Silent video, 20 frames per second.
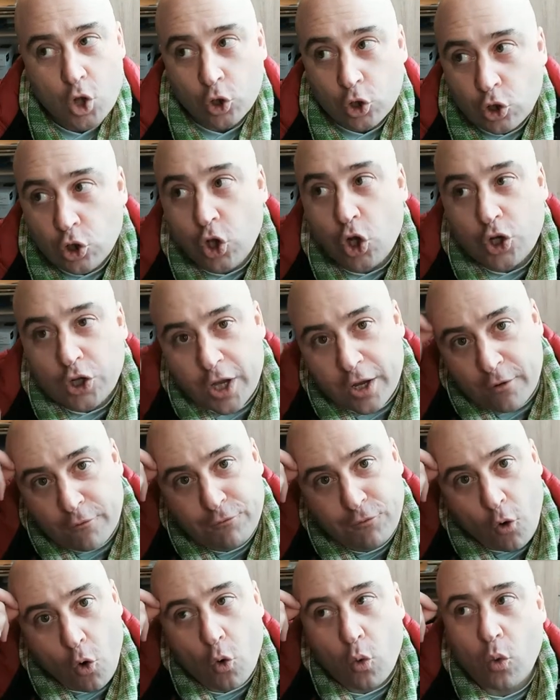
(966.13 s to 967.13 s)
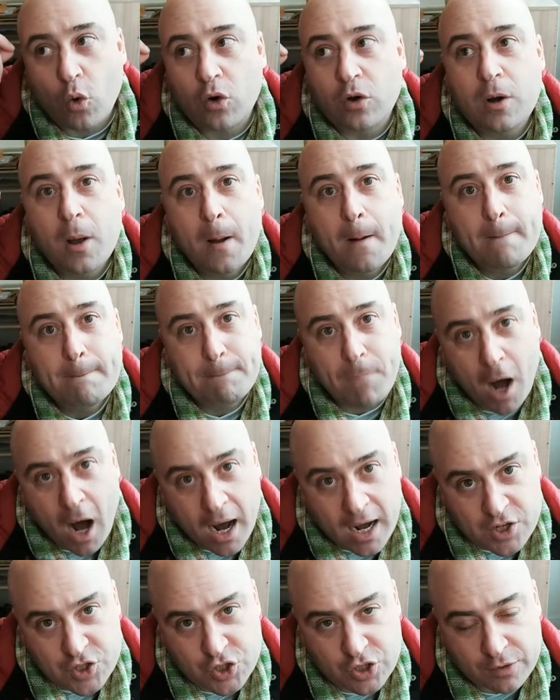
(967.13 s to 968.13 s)
looking forward
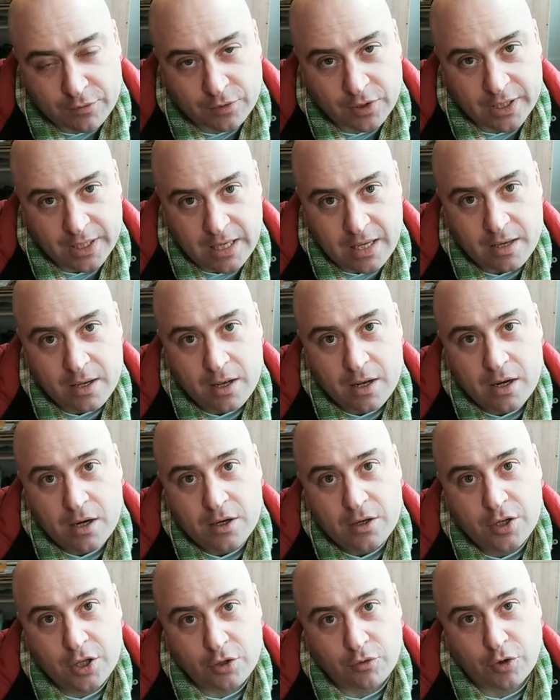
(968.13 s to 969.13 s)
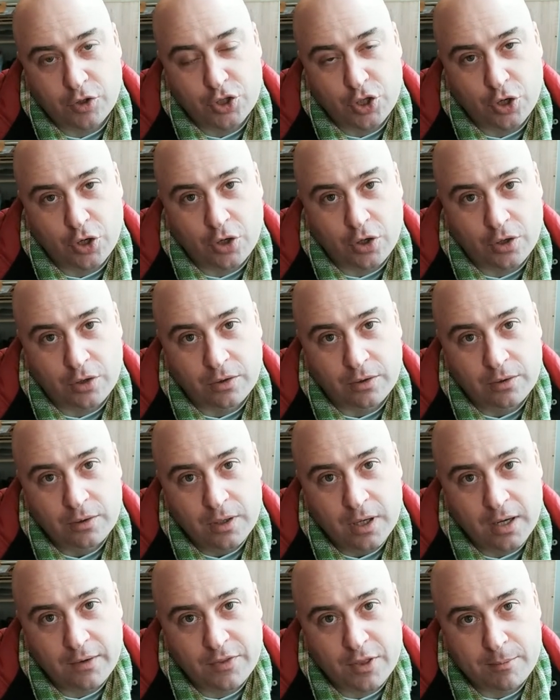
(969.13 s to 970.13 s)
positively to the return
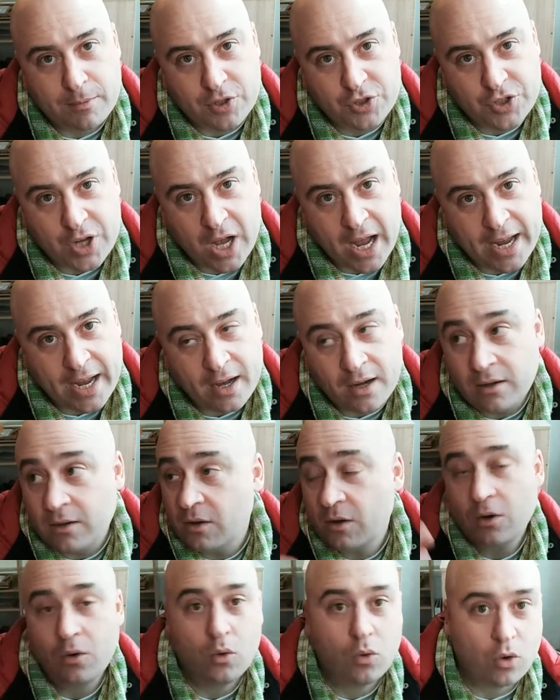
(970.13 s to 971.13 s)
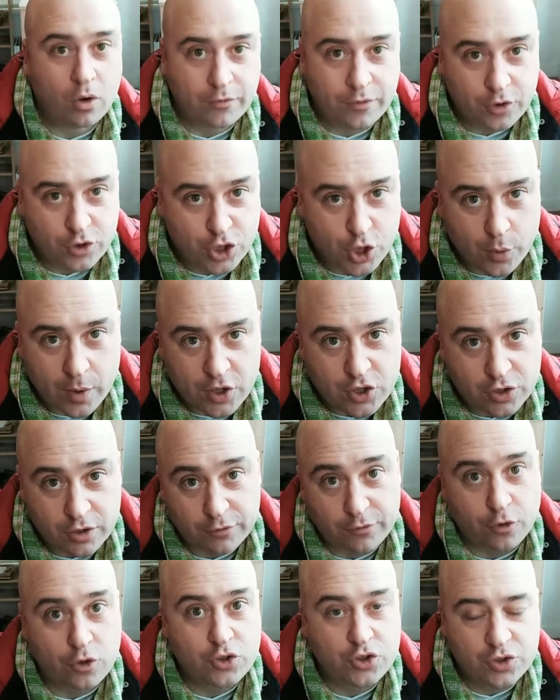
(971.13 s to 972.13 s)
of the Messiah, or if you're Jewish, the
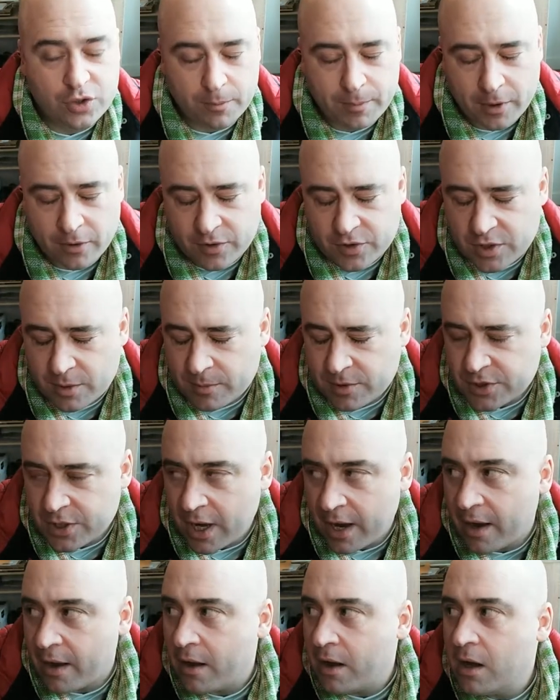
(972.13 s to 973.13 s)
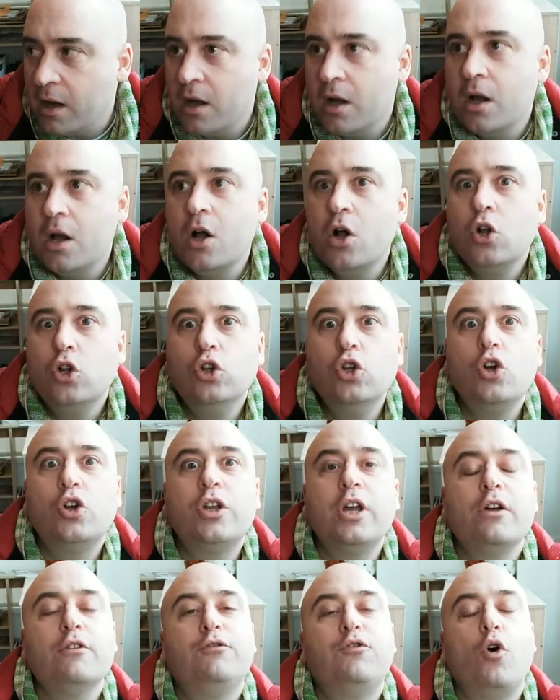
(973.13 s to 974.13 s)
first appearance of the Messiah,
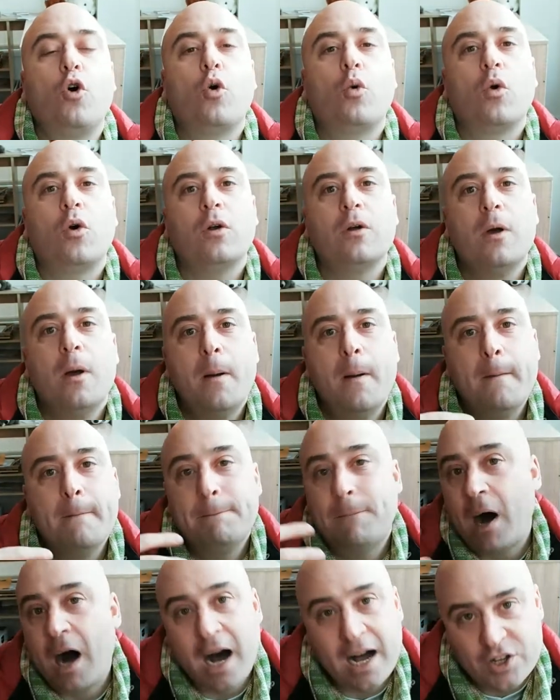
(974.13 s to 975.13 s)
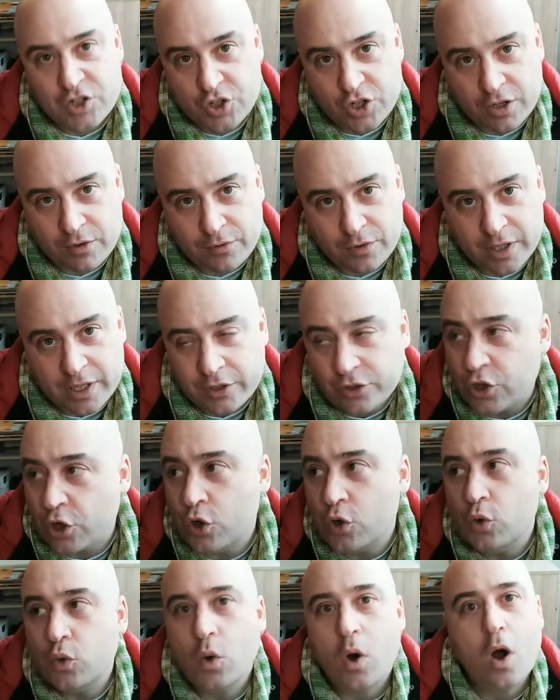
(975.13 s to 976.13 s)
looking forward positively
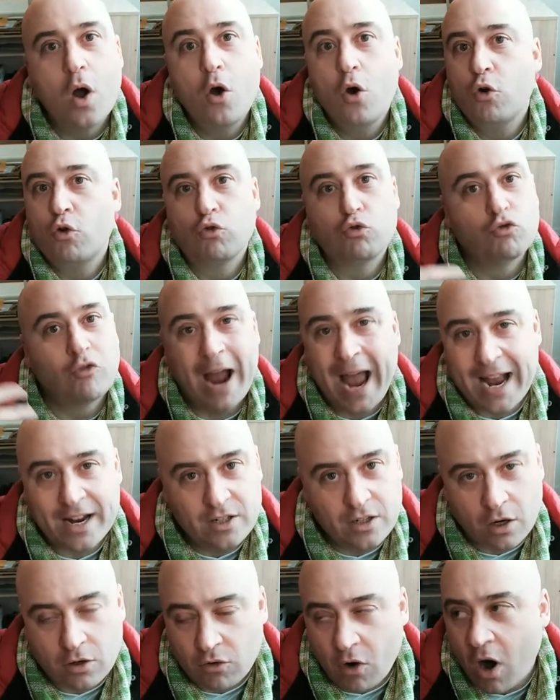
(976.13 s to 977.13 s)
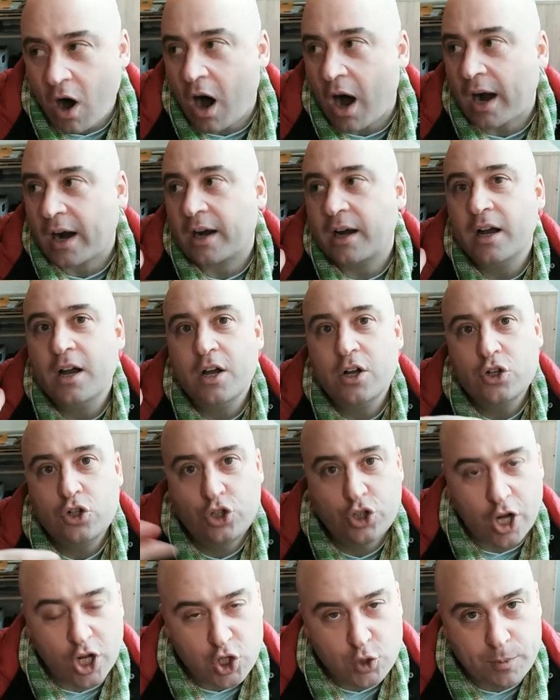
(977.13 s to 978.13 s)
to Ragnarok,
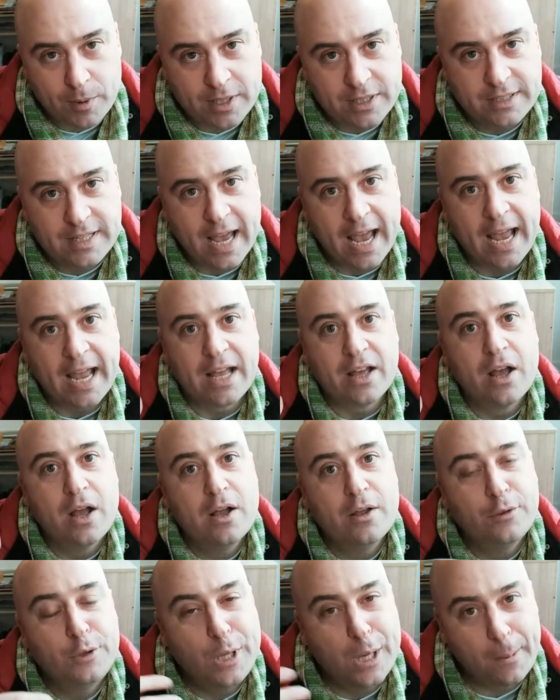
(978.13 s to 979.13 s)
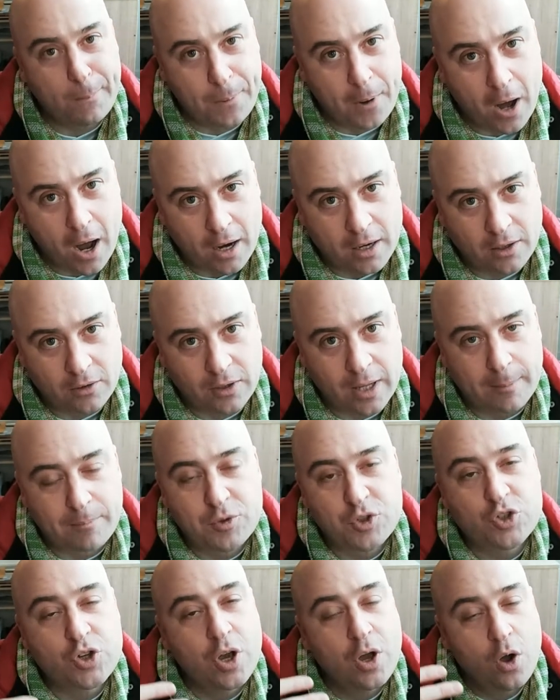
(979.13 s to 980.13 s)
Judgment Day, the
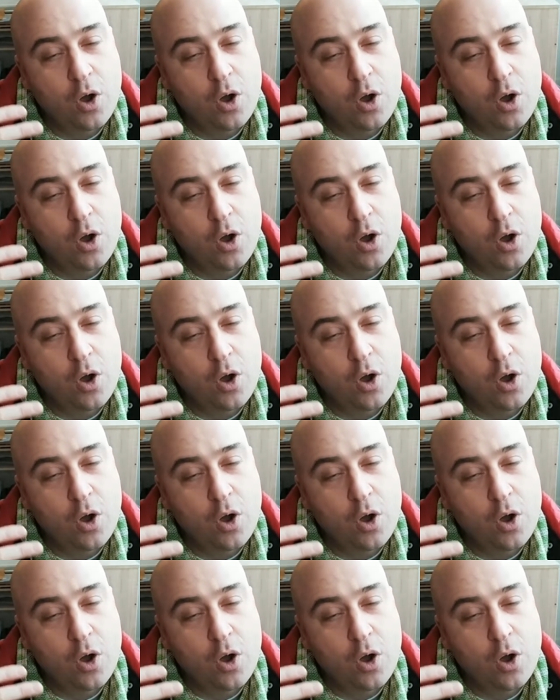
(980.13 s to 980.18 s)
apocalypse,